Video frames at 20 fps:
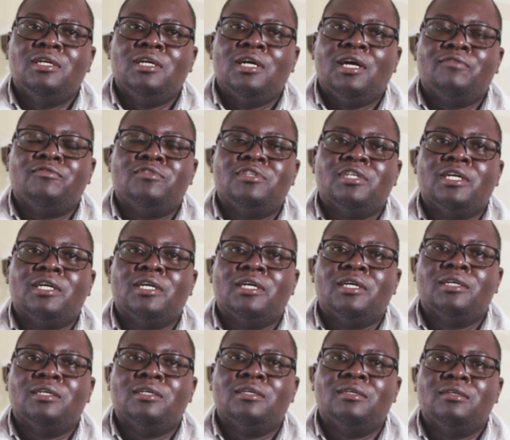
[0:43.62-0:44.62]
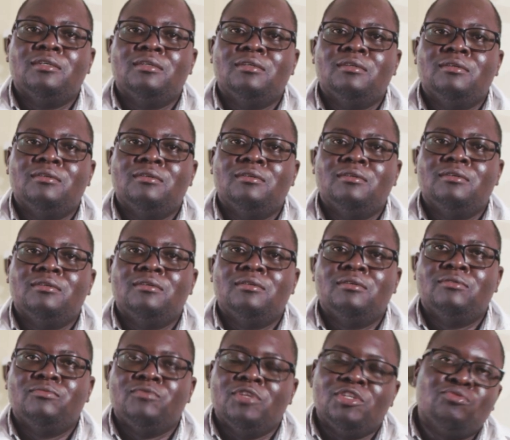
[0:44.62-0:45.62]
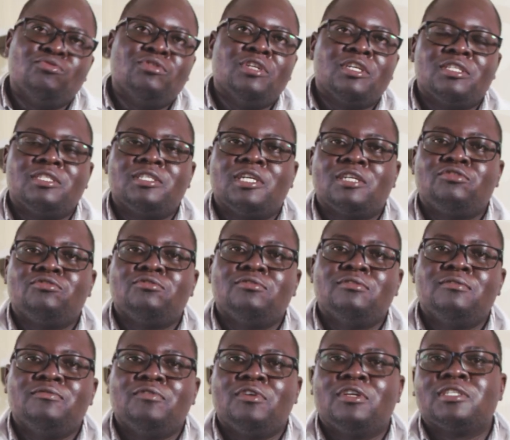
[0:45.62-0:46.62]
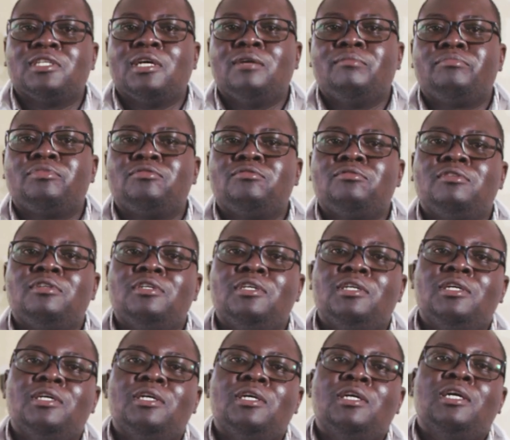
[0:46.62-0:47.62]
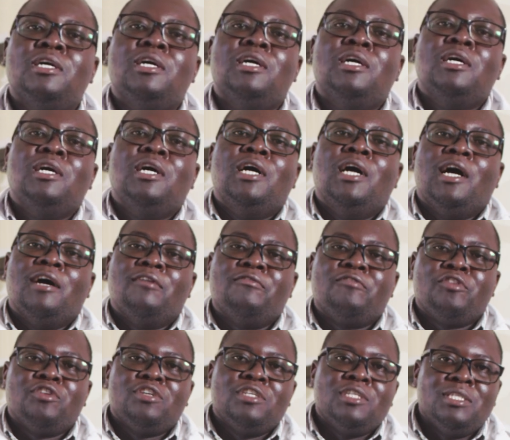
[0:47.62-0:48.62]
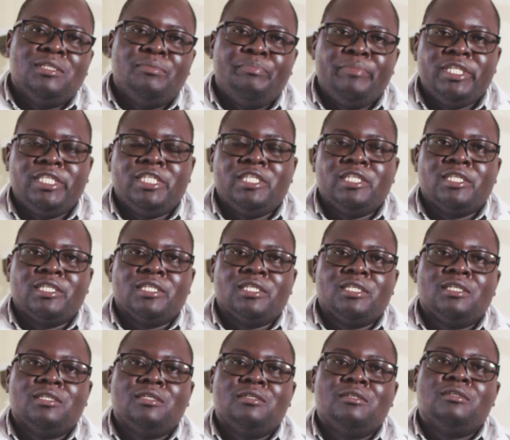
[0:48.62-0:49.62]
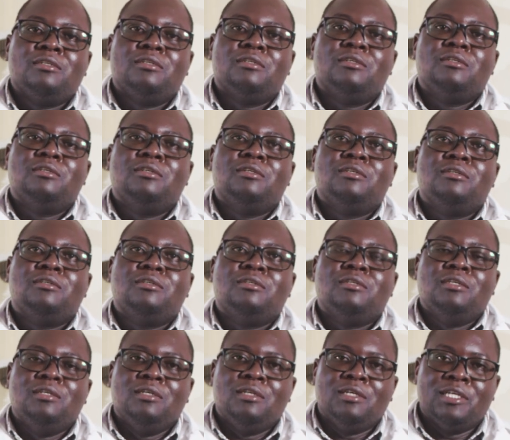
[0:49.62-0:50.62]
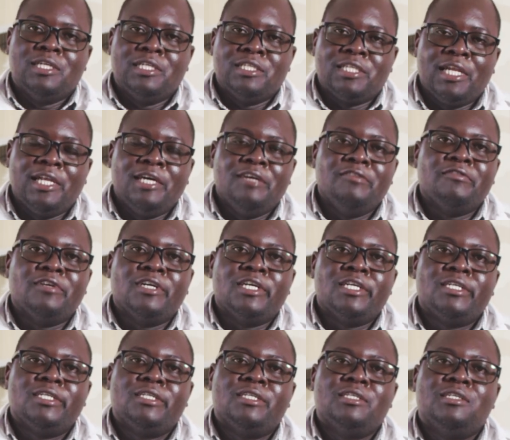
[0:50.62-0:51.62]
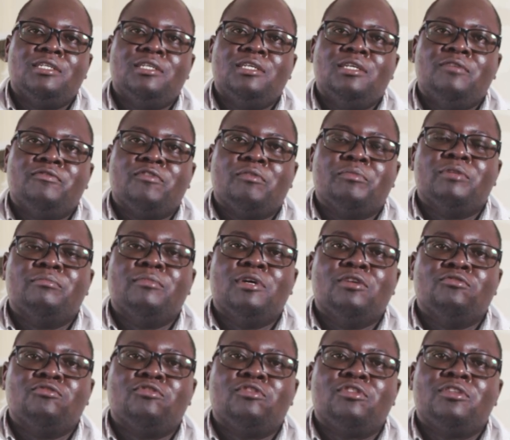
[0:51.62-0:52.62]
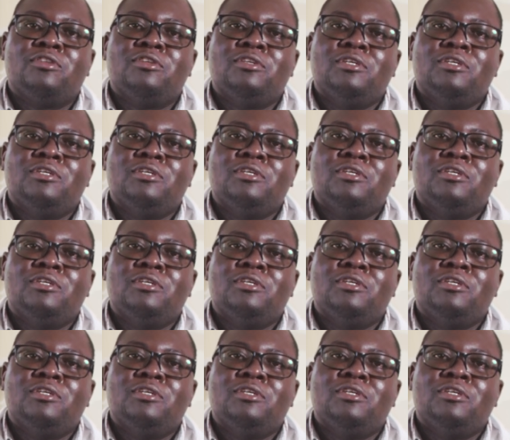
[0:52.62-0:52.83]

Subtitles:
after the tooth extraction. For example, avoid spitting saliva from the mouth,